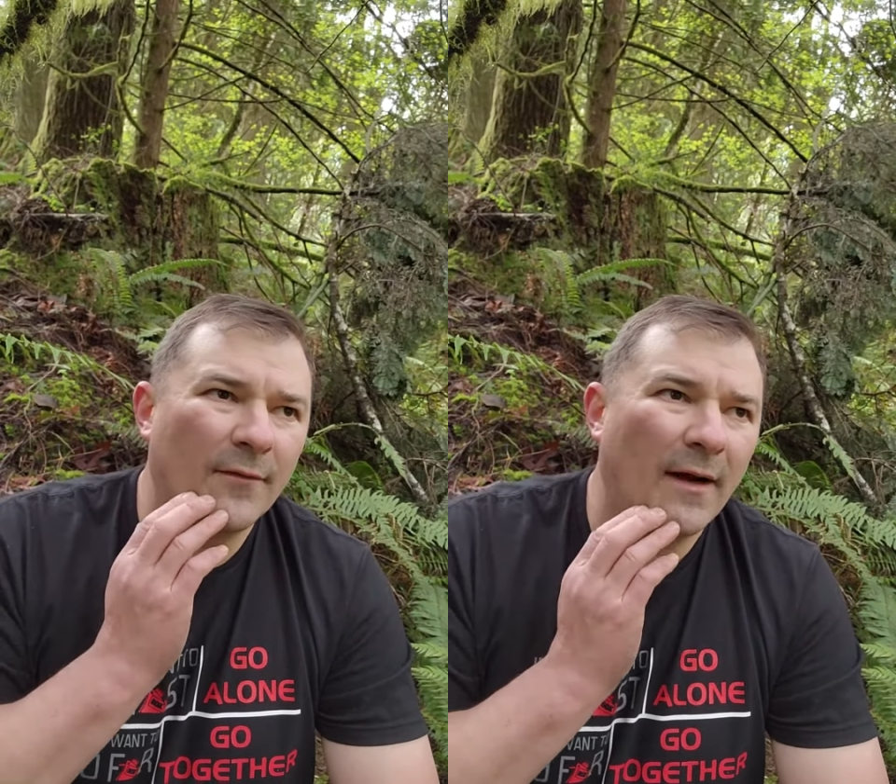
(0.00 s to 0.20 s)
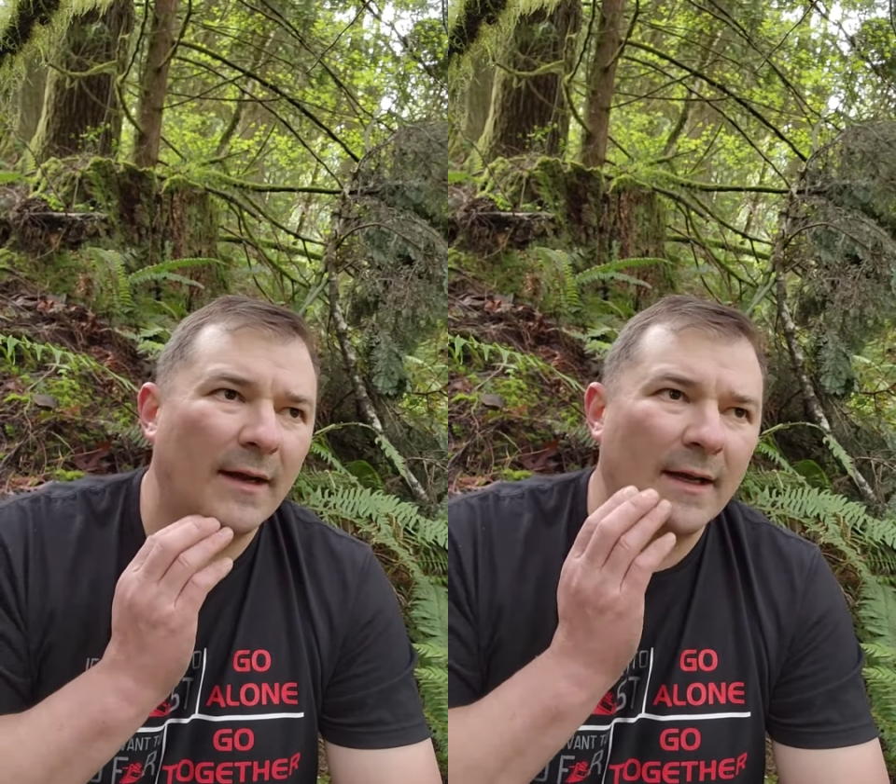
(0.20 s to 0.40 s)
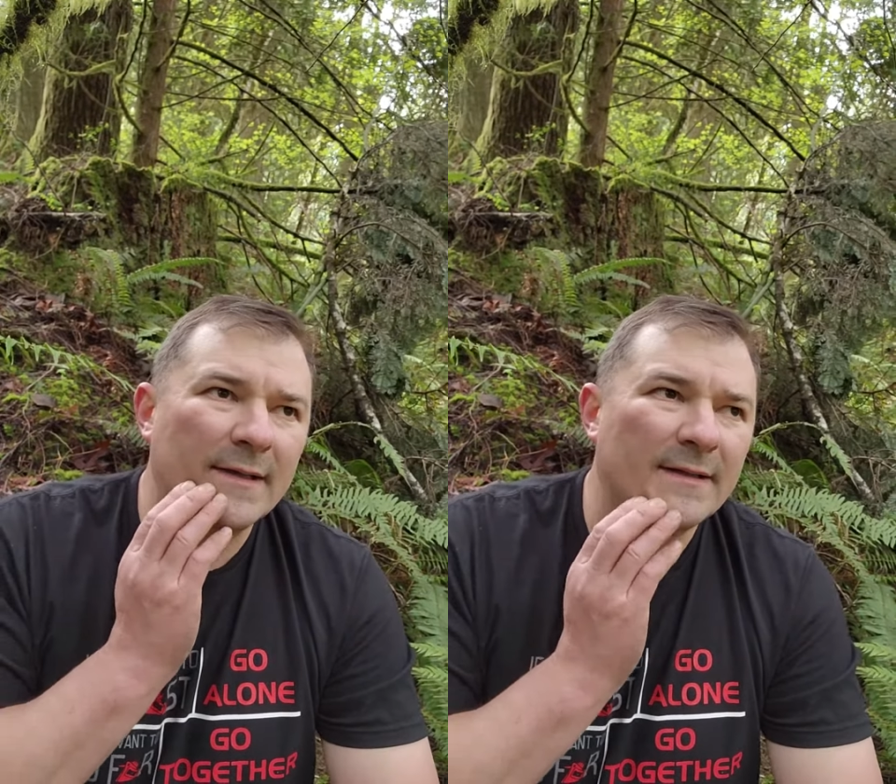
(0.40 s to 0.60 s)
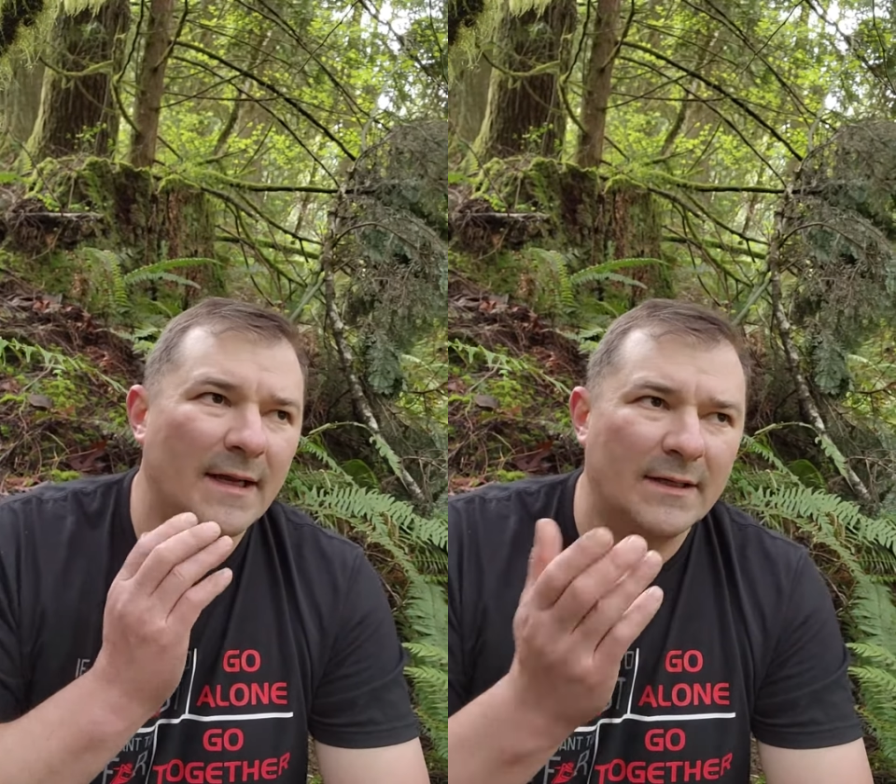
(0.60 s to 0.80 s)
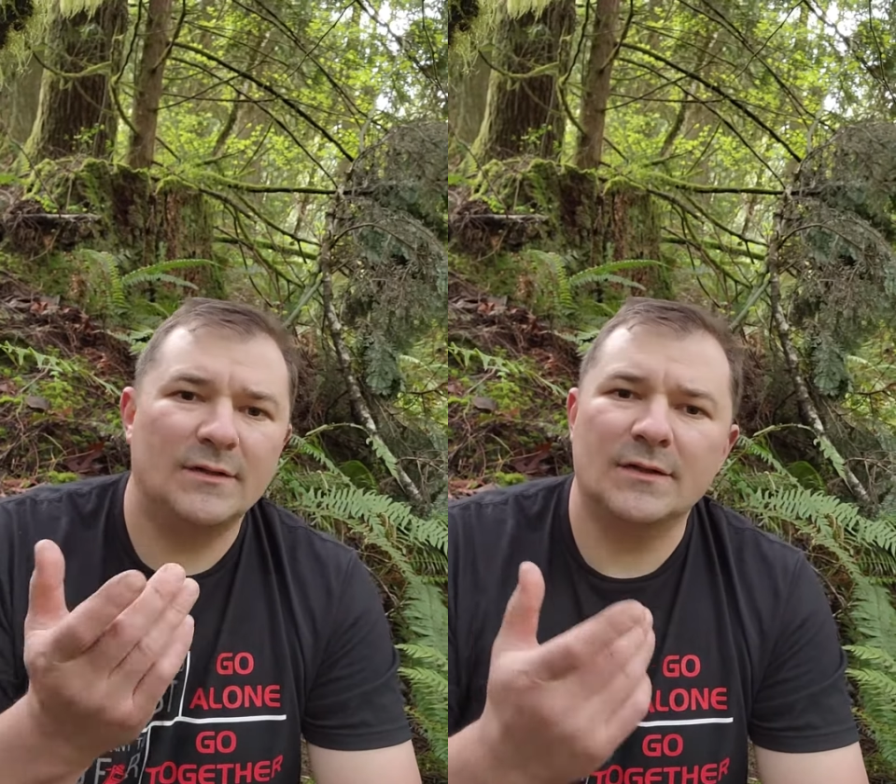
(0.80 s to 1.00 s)
right, is
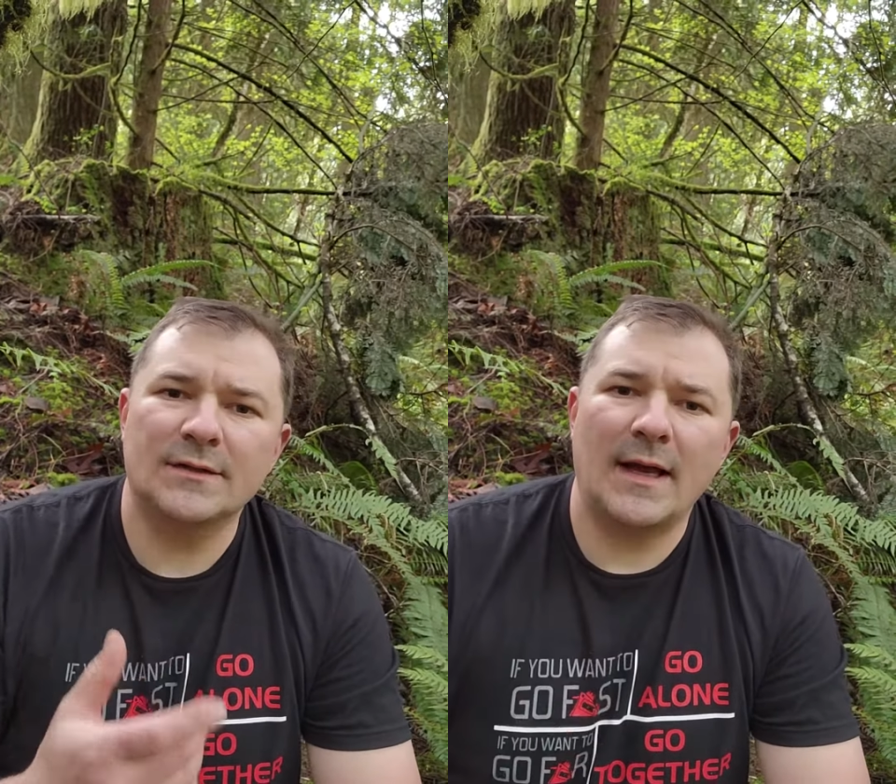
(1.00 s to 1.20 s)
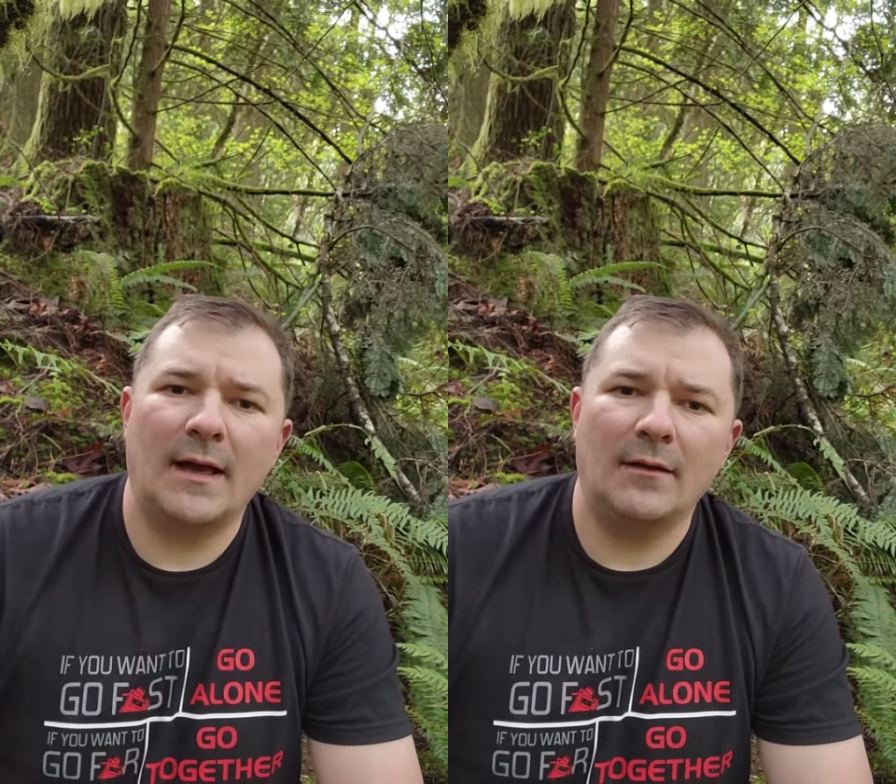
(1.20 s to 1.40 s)
just that,